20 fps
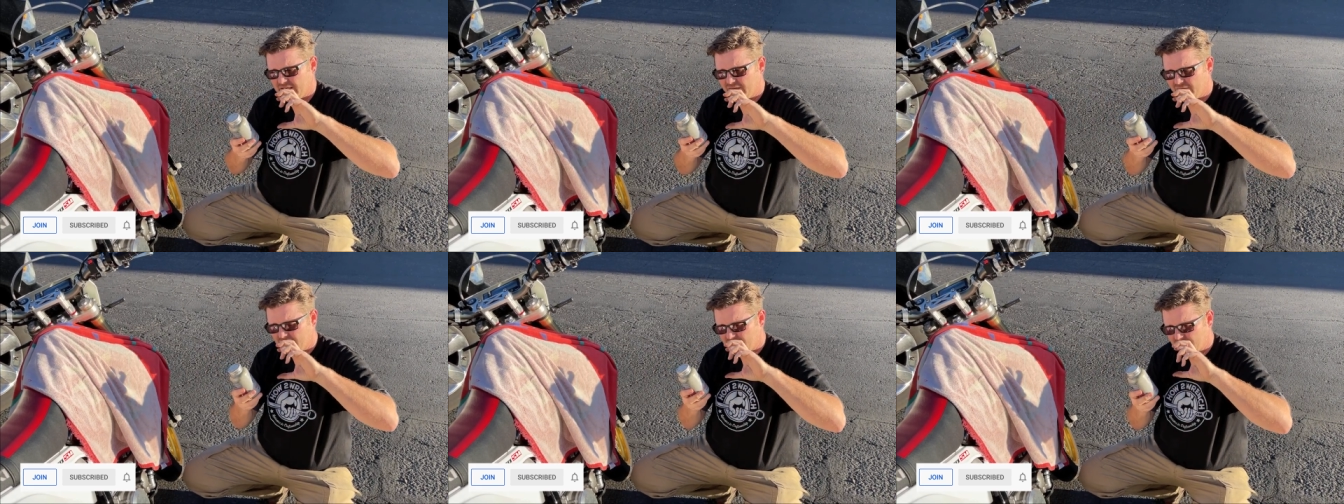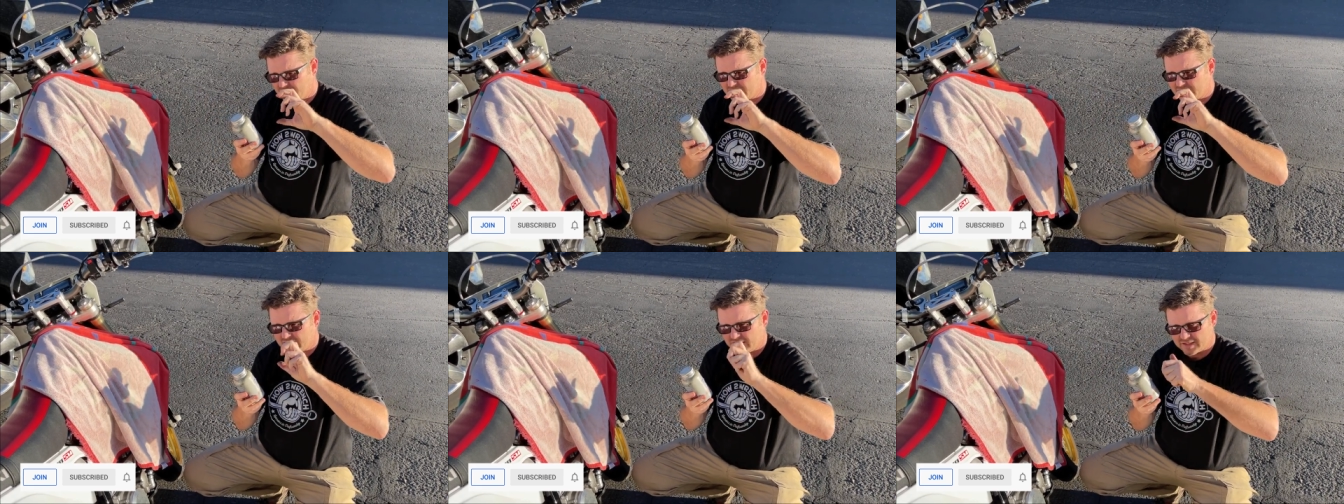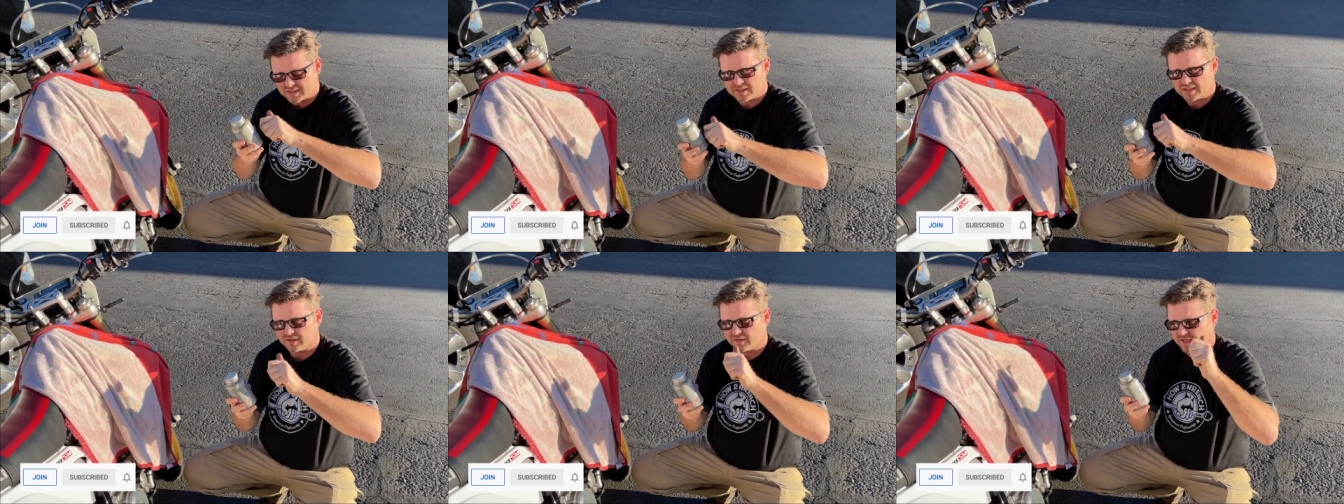even as
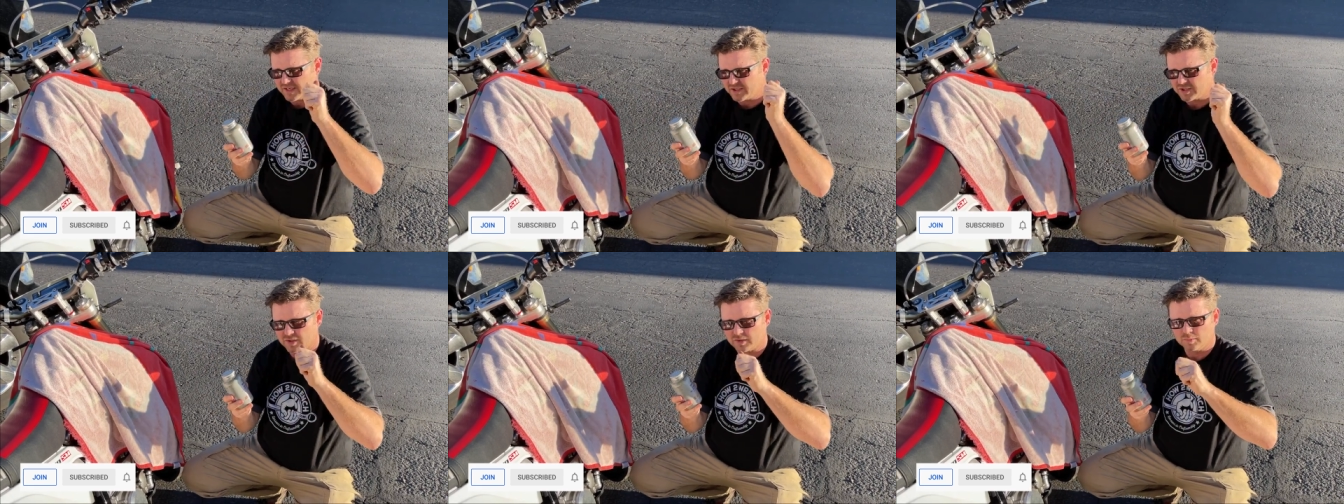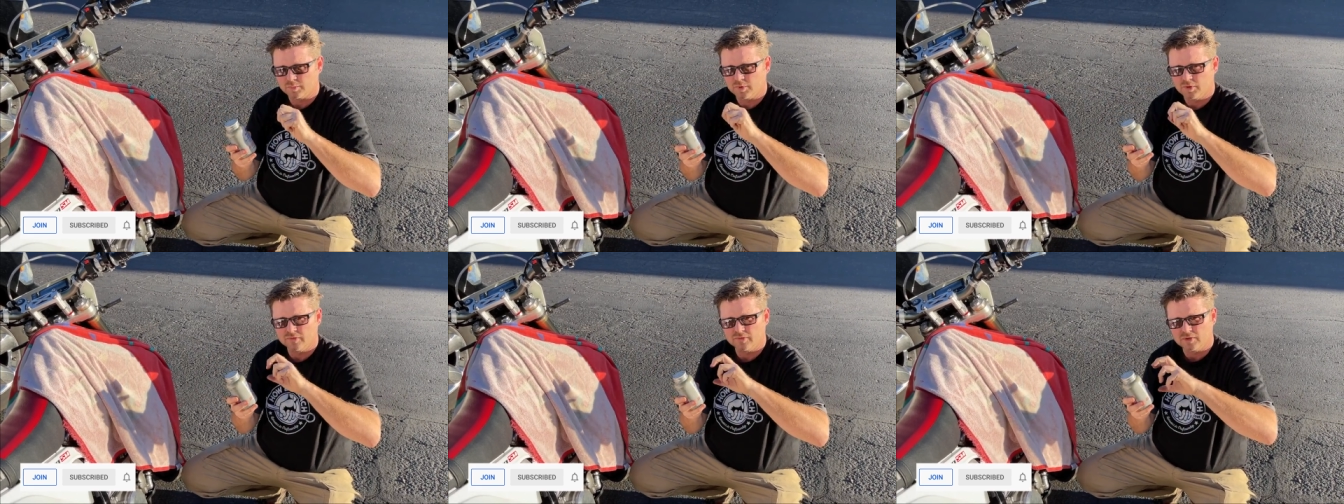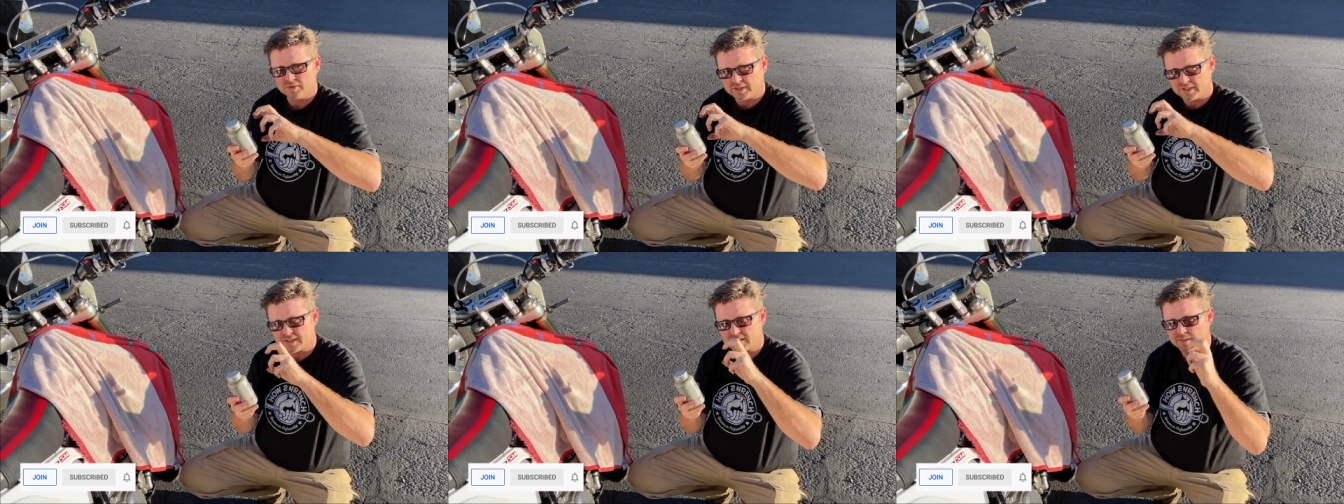installation
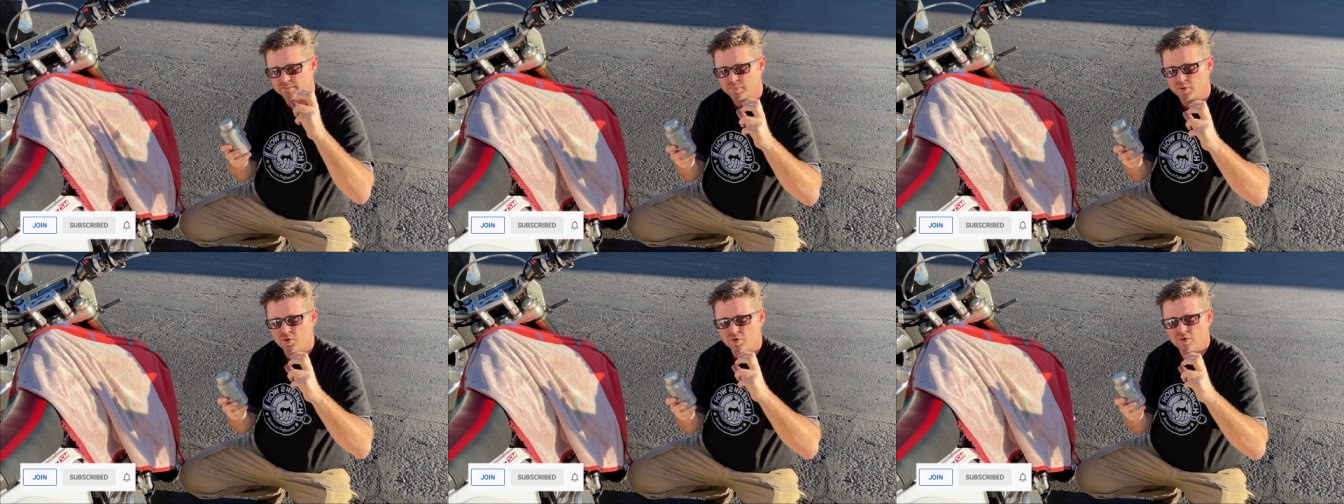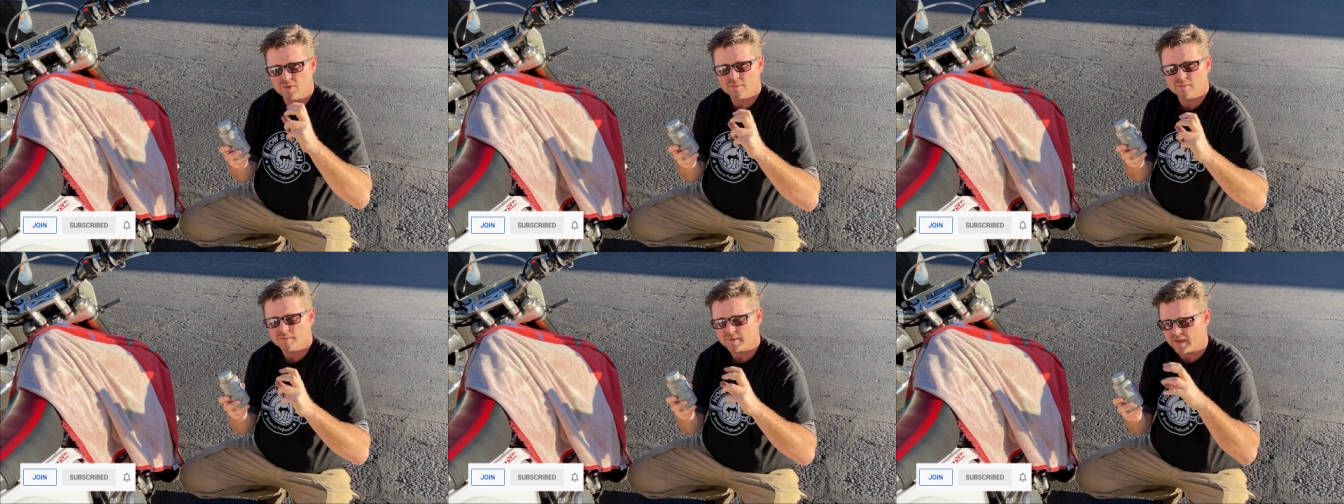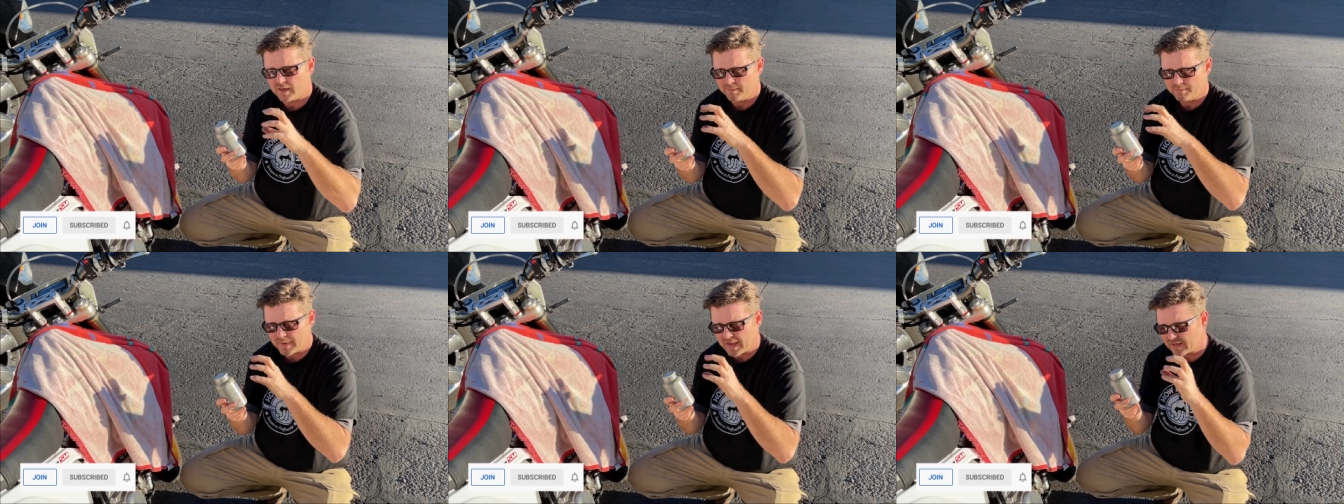removal doesn't pull
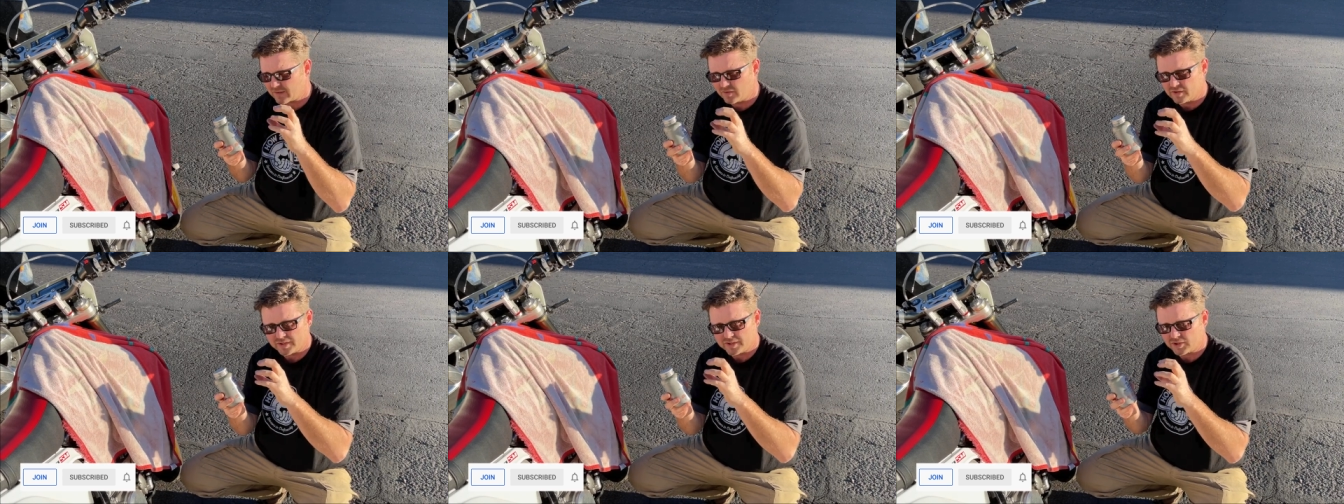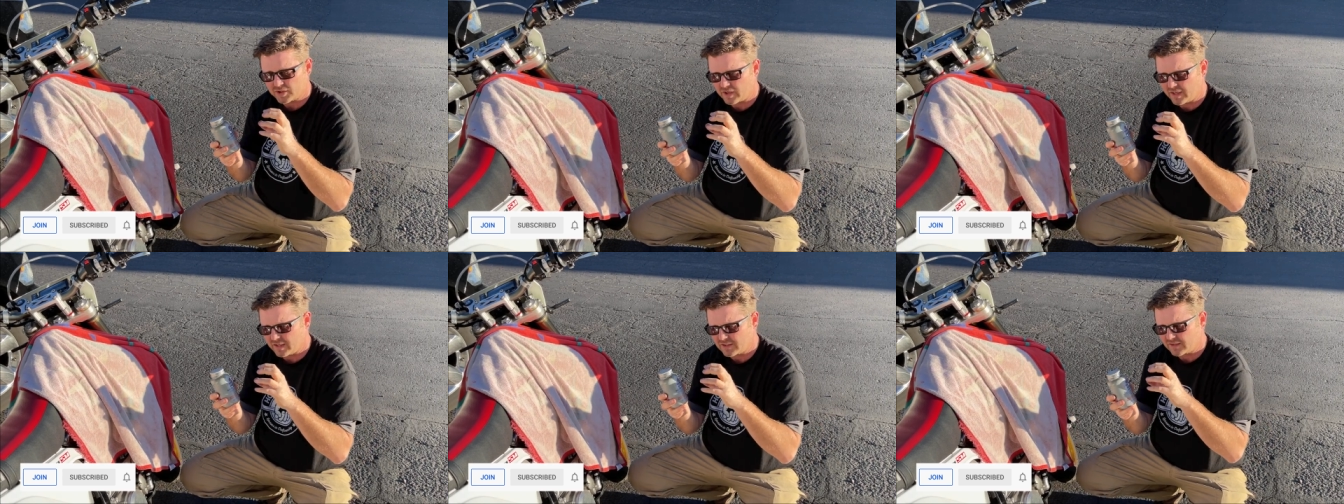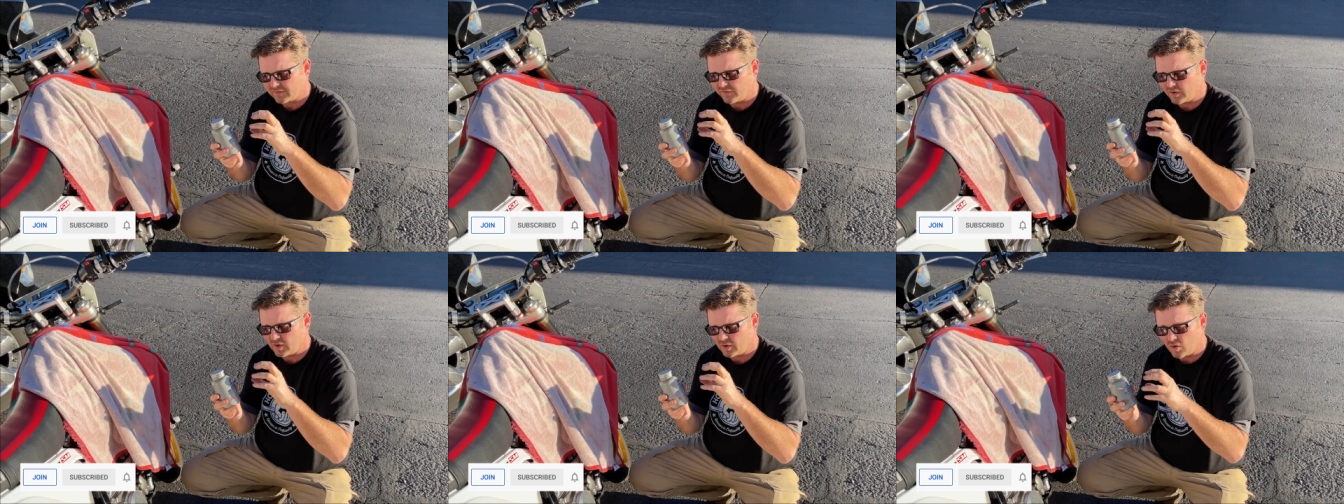uh, metal and
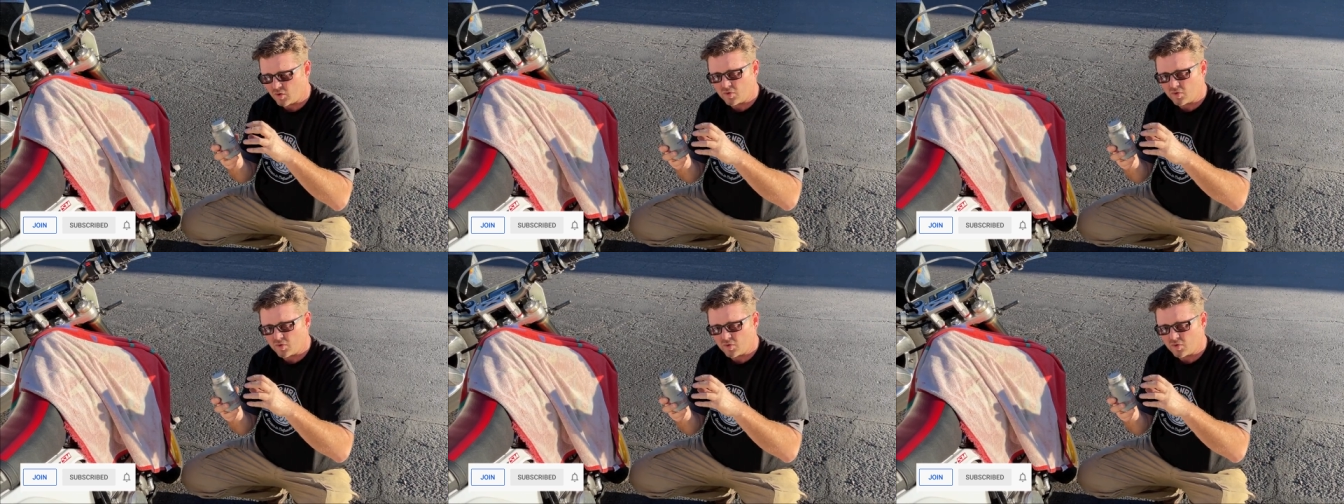transfer,